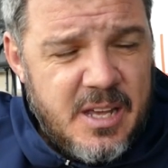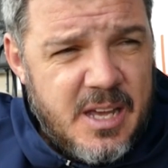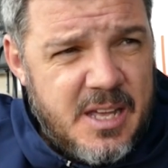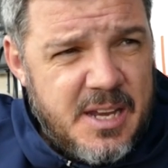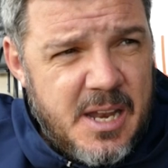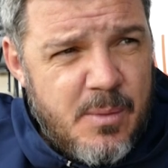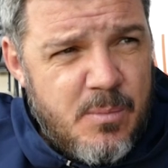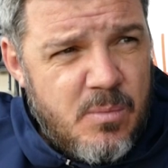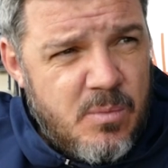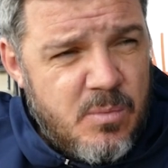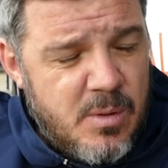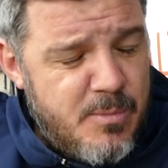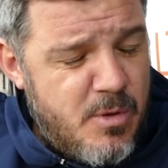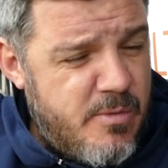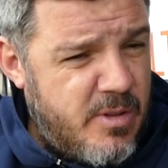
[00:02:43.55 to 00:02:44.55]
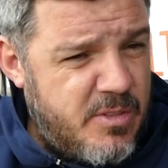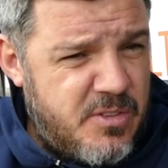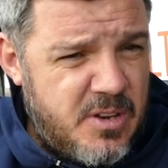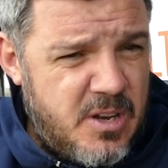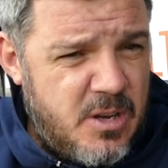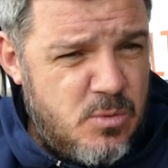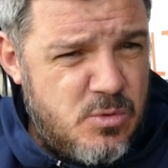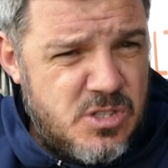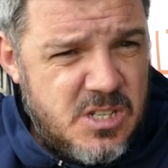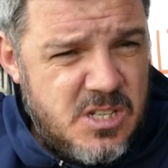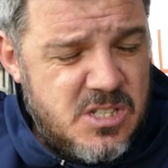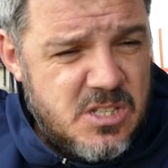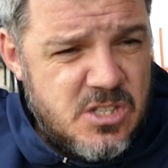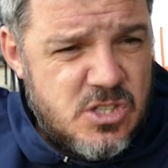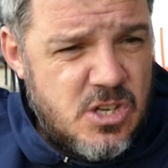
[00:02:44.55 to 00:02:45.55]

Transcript: and then we'll move on to the new season.